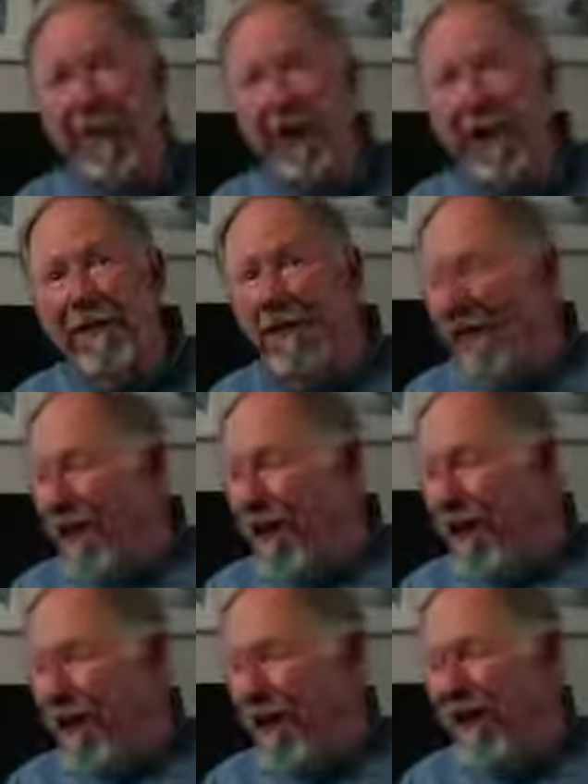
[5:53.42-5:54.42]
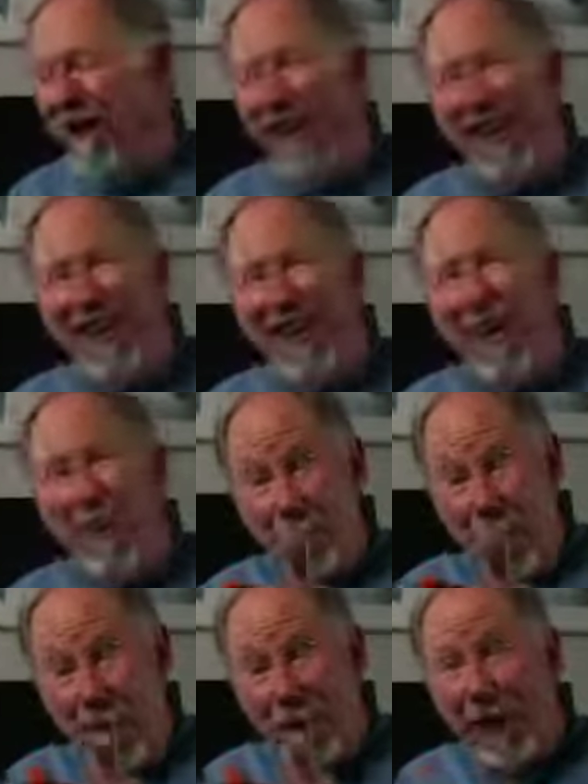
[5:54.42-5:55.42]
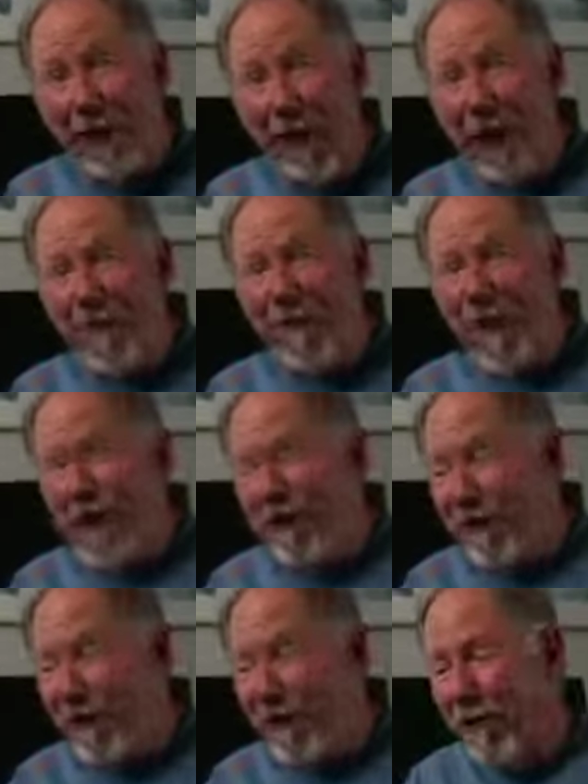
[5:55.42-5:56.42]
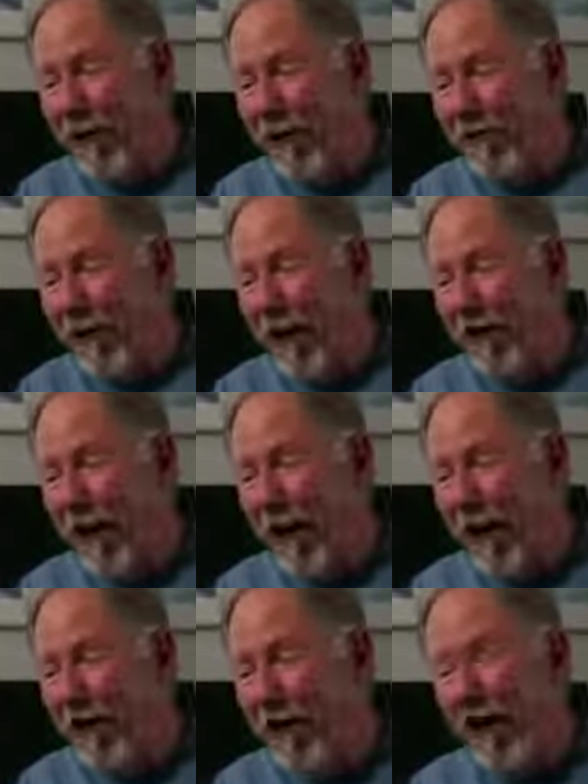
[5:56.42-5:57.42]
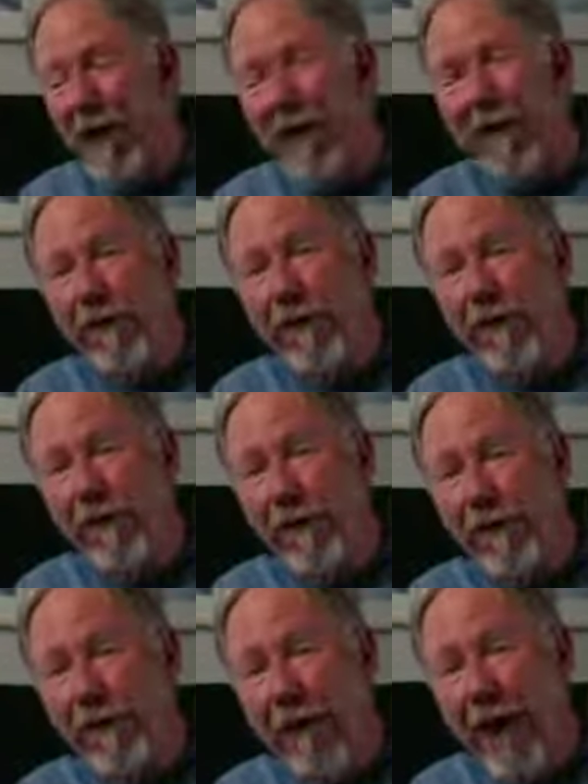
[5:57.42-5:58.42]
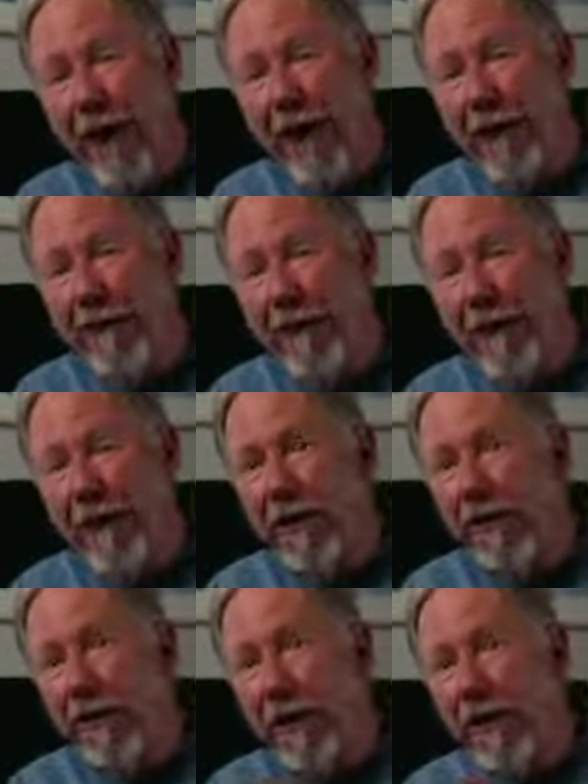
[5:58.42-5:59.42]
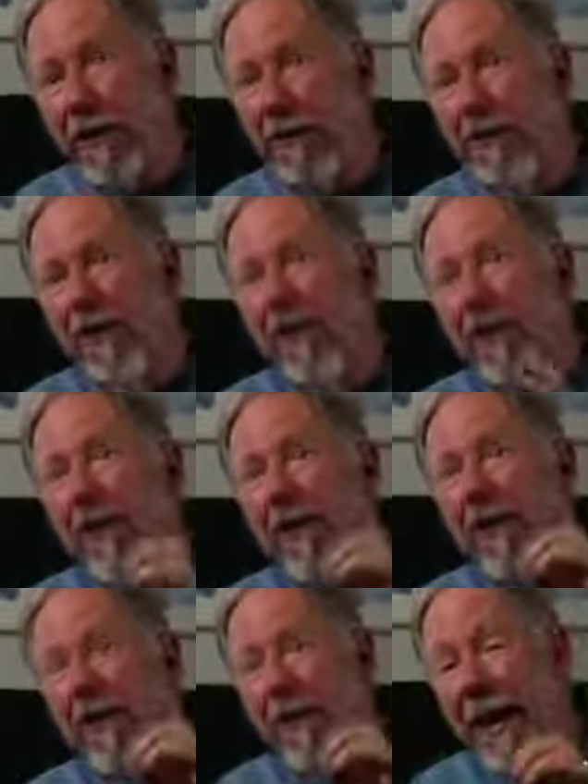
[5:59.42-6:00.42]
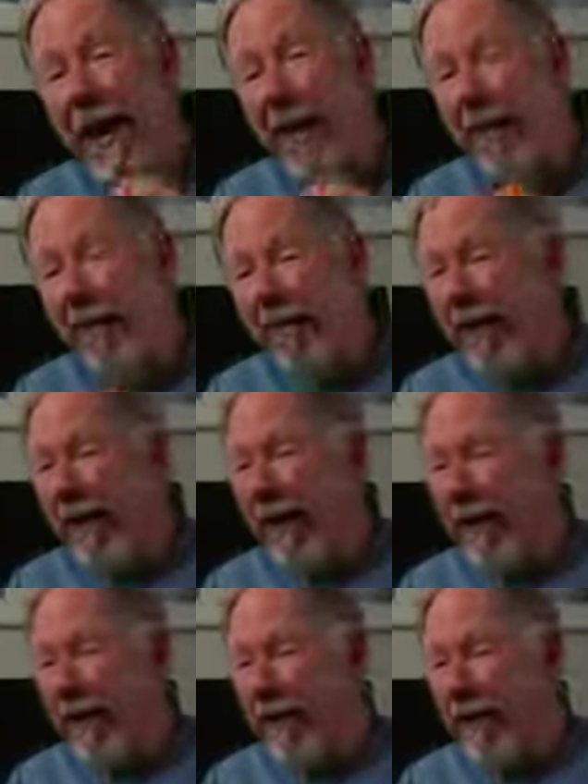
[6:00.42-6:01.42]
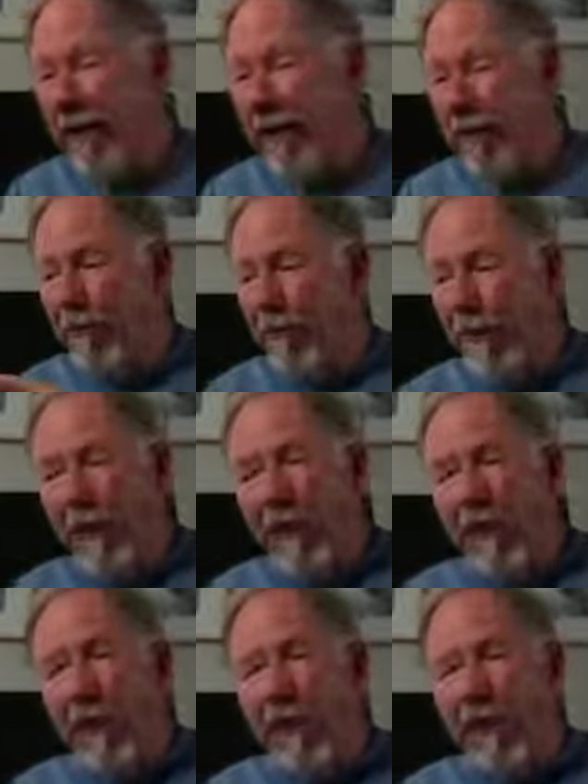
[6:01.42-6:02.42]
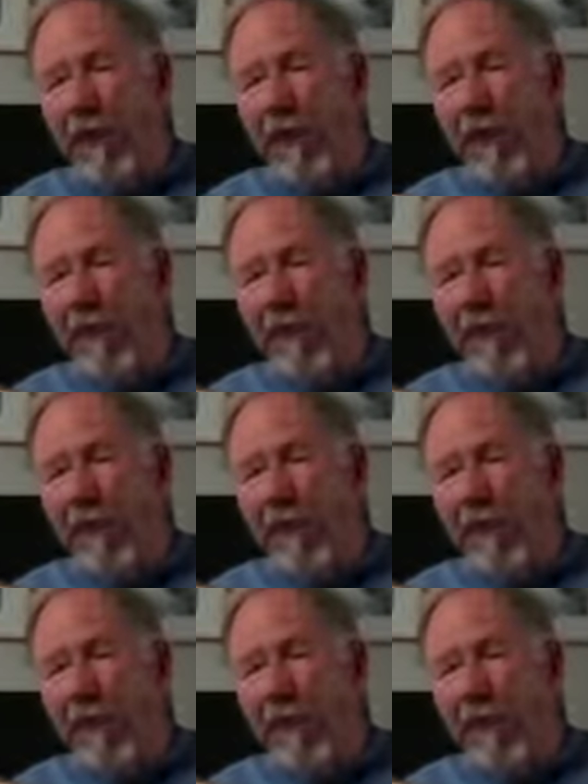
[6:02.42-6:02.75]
that. But that's how fast energy will come out if you're at full blast. So now you've got an idea. I'll put the cap back on to